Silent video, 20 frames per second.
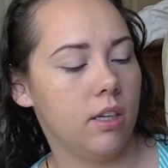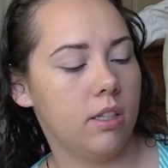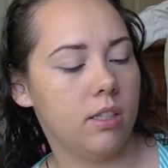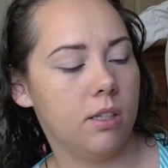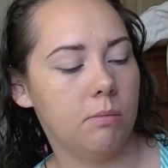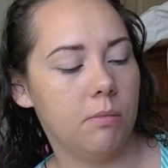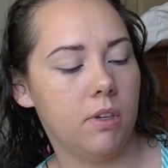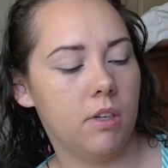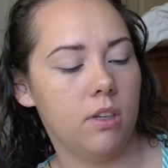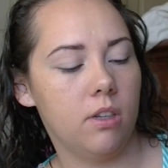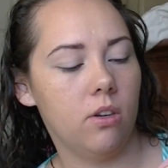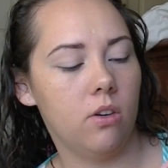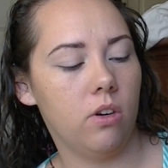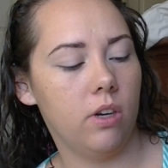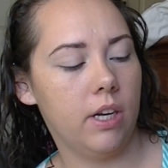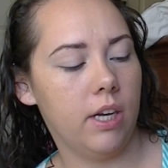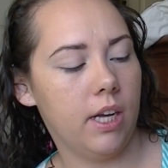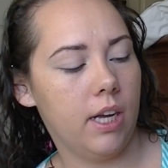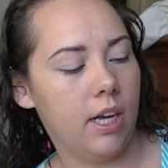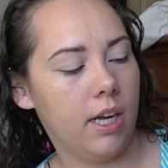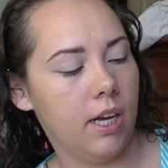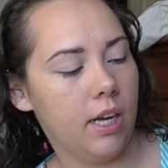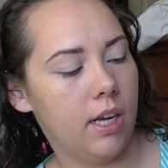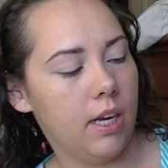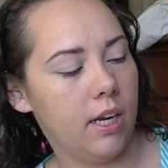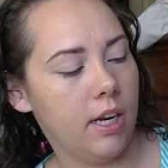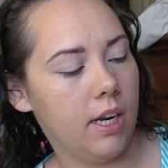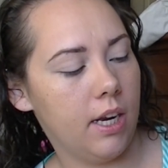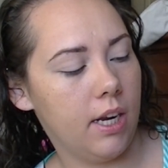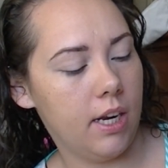I'm gonna go
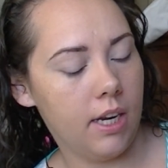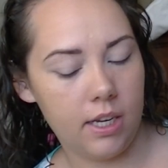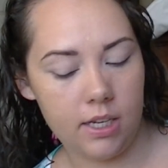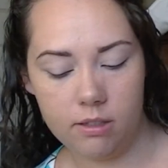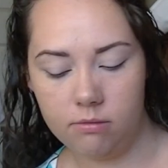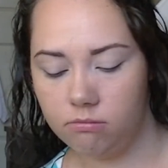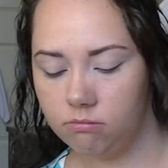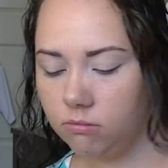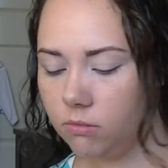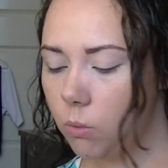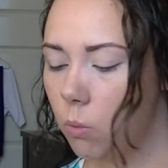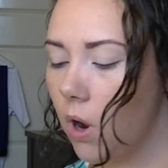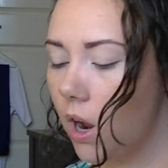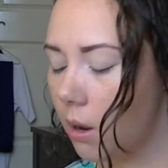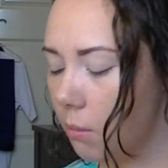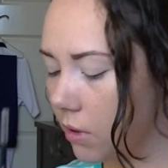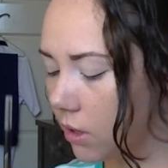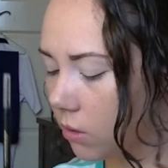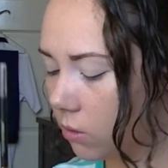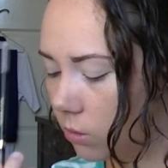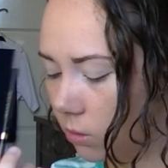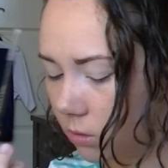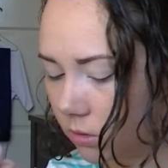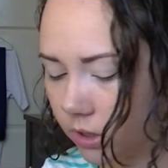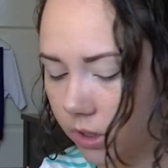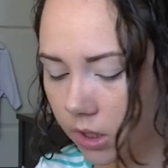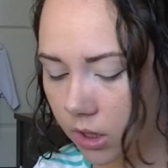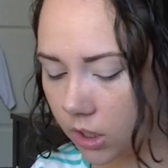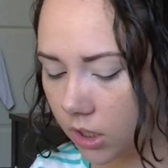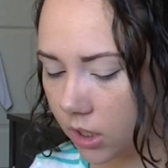ahead and, why am I
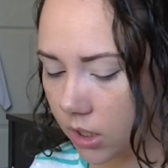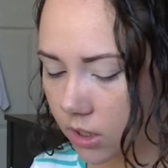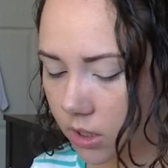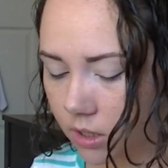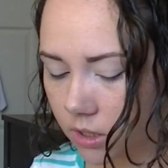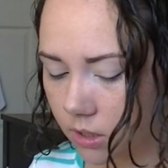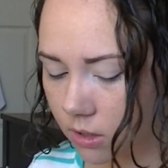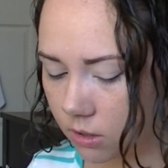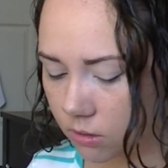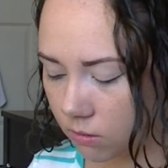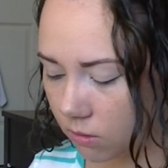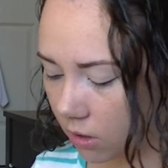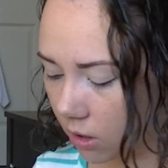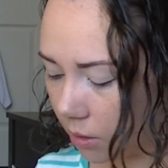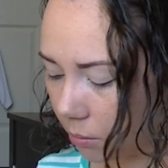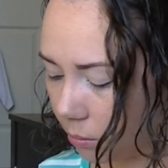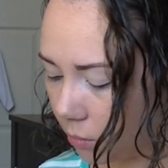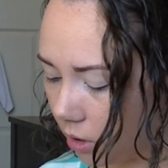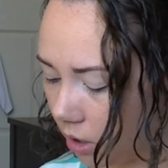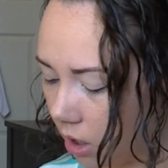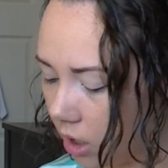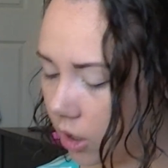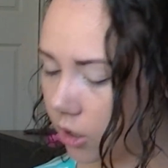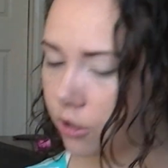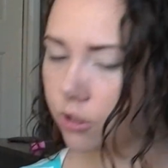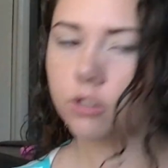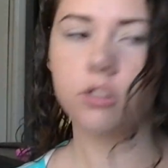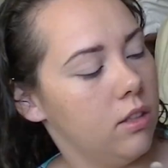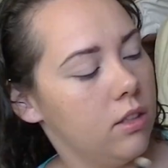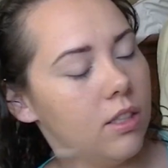holding this? This is the wrong
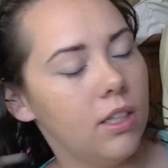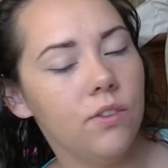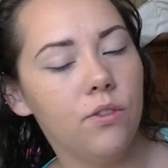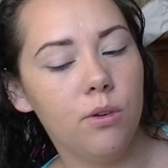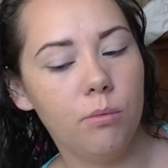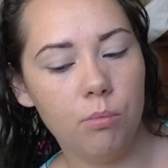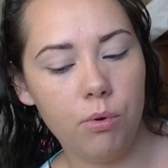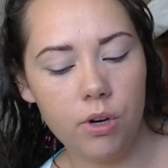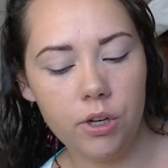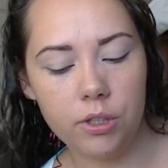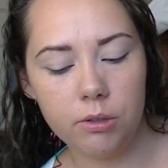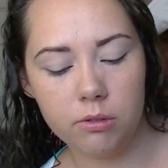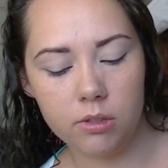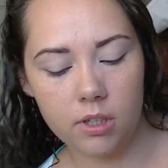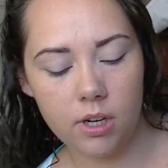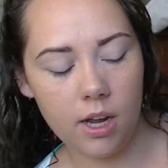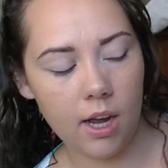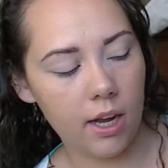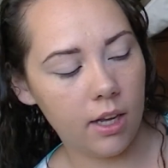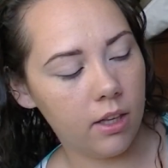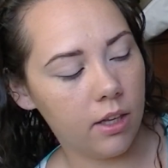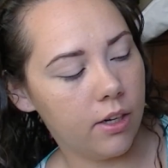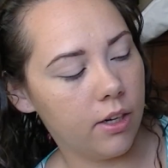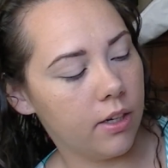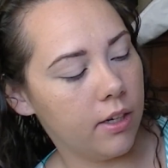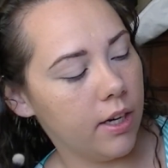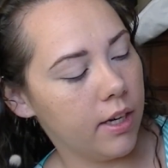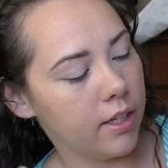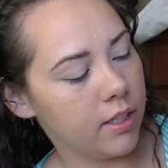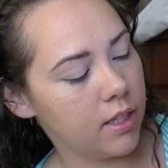brush. It's not even a brush, it was an
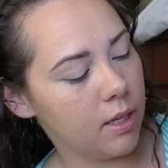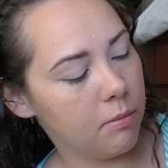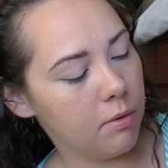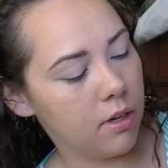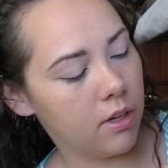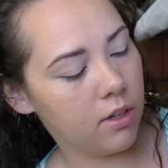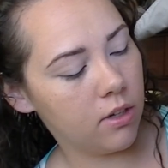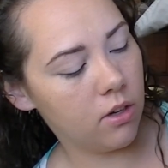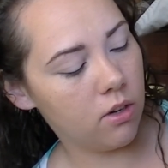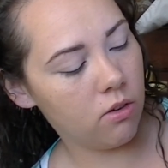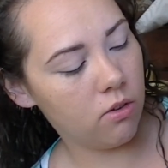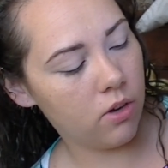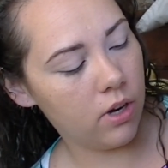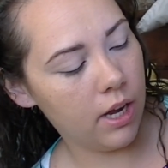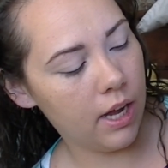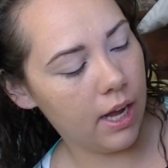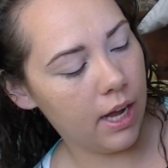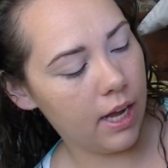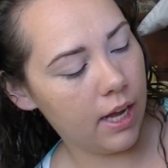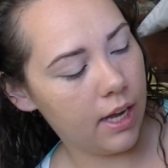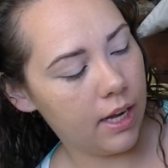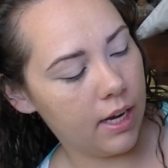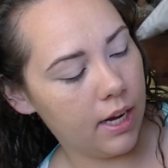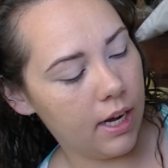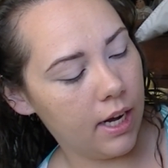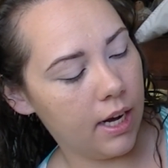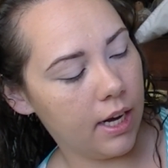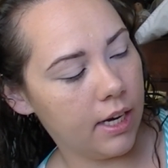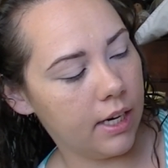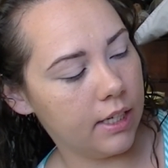eyeliner. Next, I'm gonna go ahead
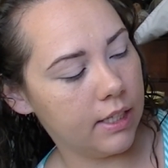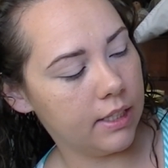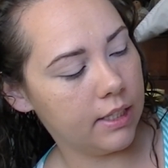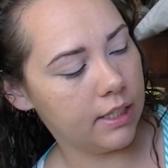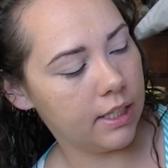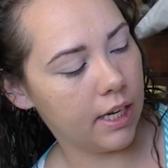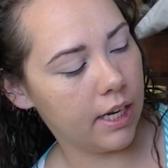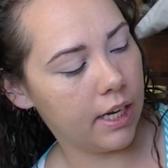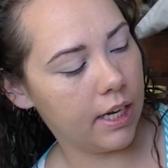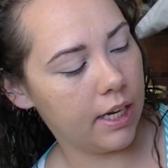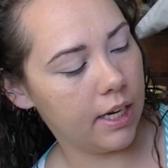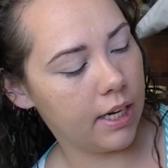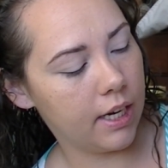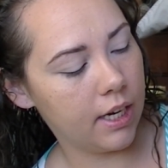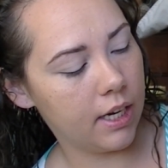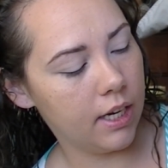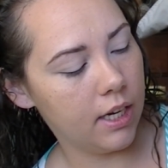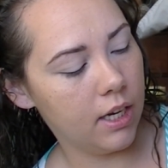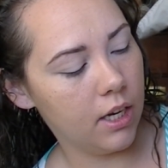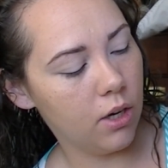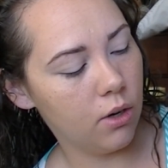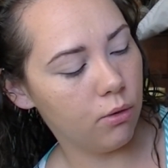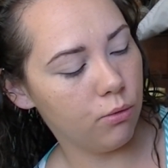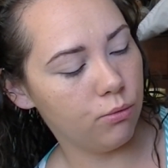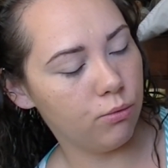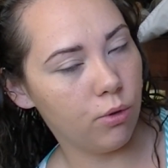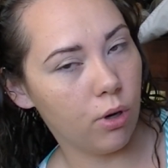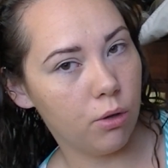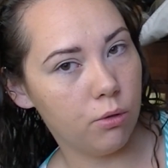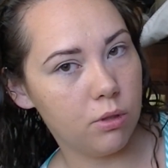and take
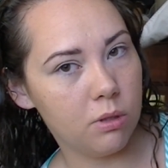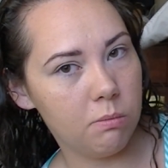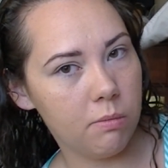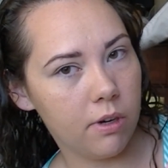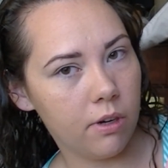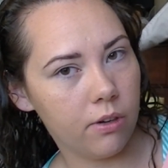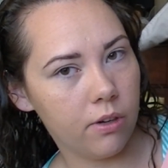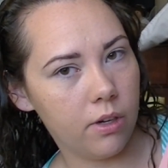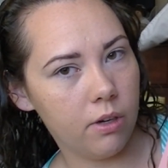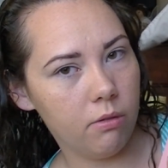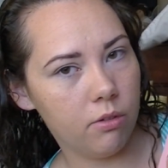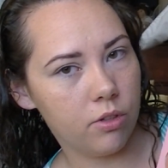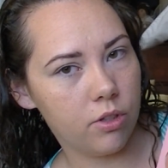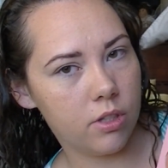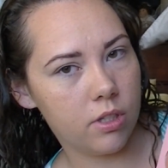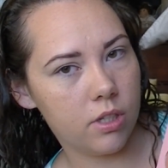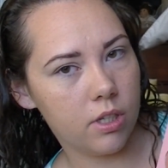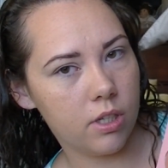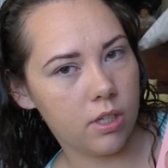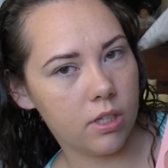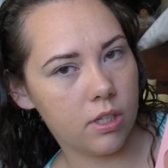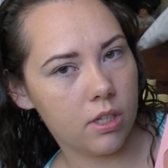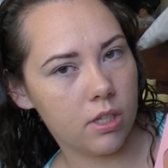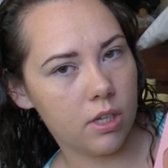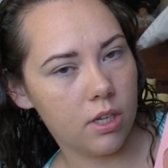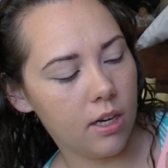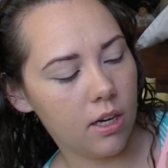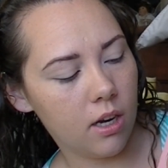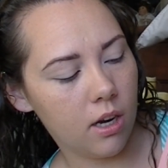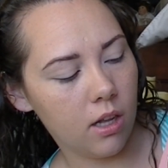Rosemary, which is
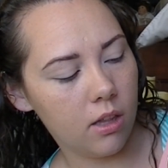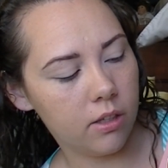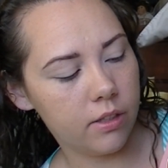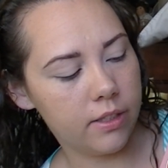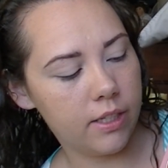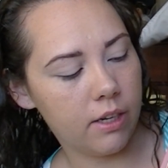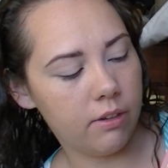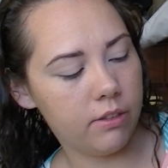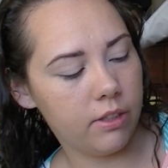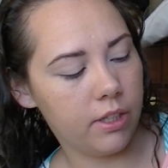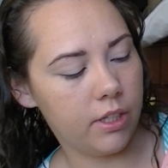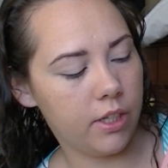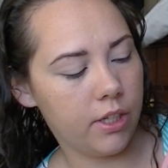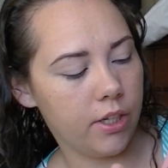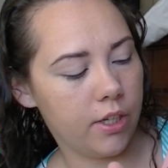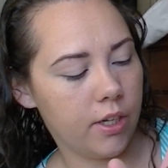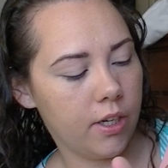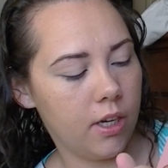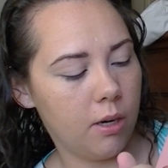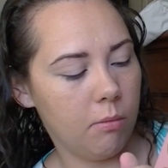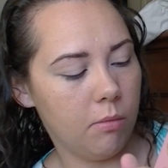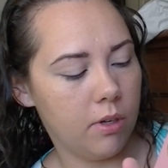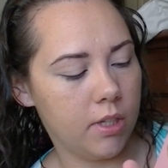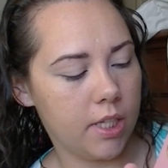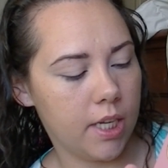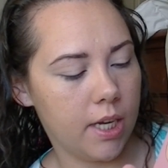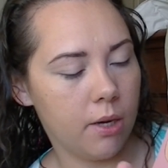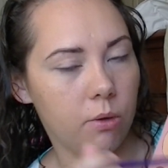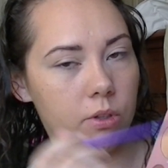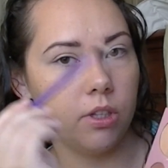this color down here, and I'm gonna
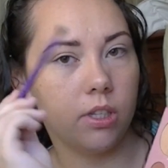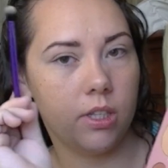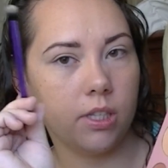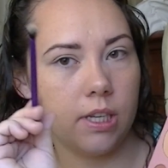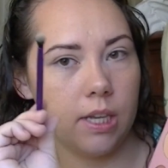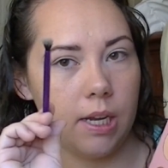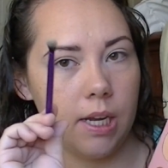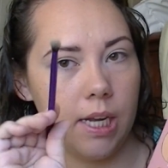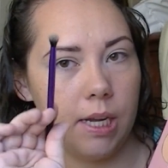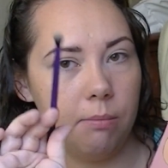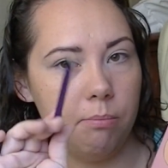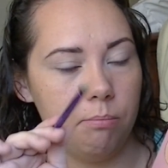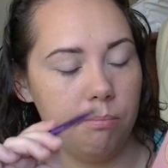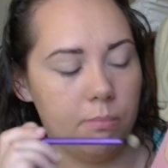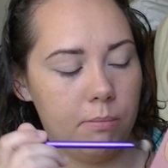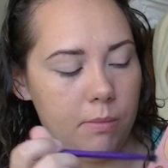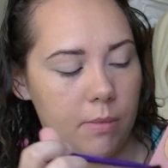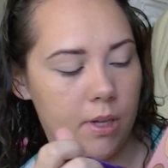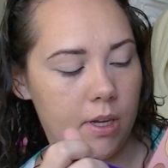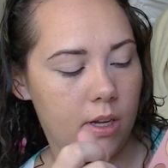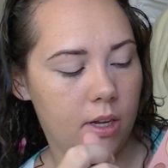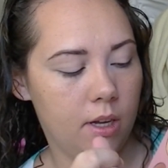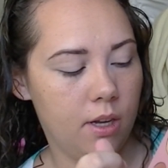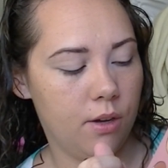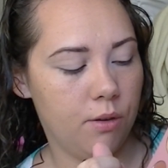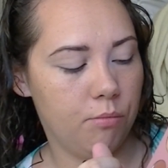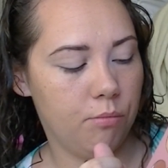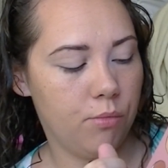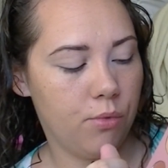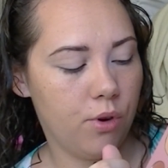take it with the same
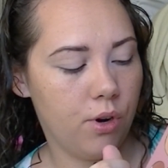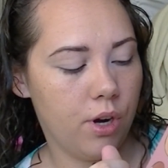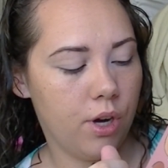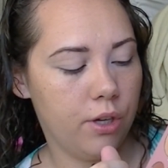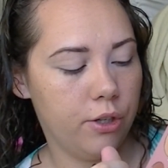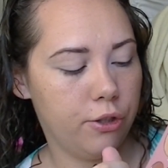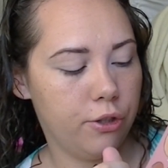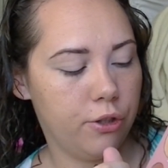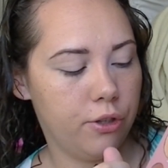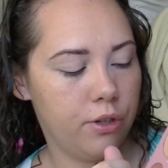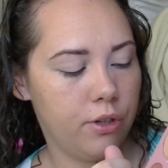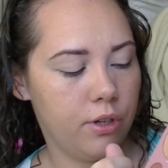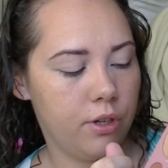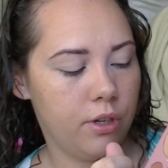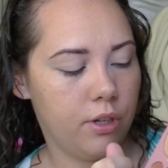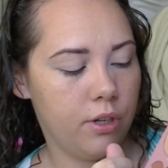brush